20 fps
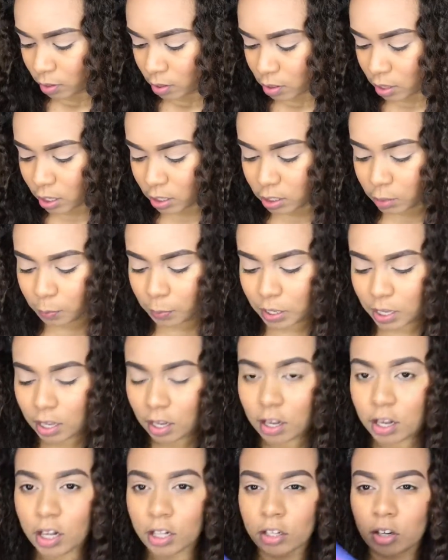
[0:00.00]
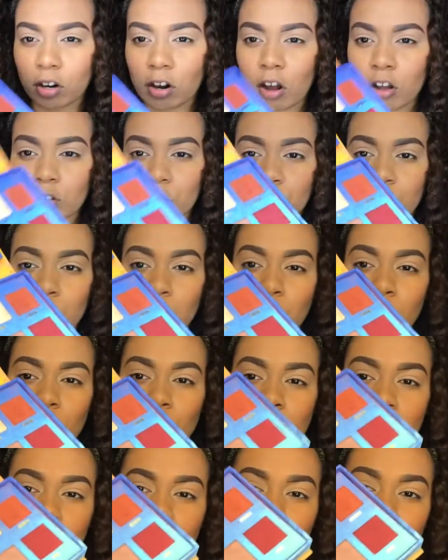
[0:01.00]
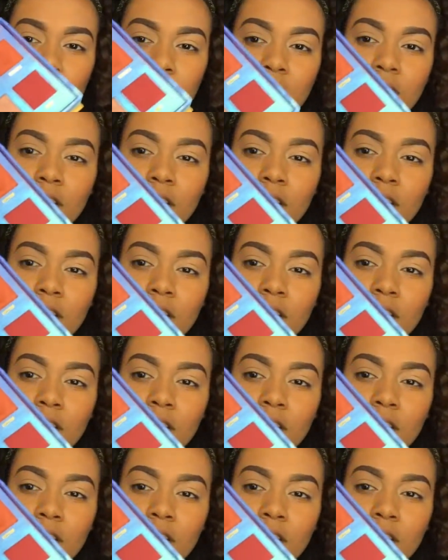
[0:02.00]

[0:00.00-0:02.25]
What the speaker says: This pink color called Rebirth.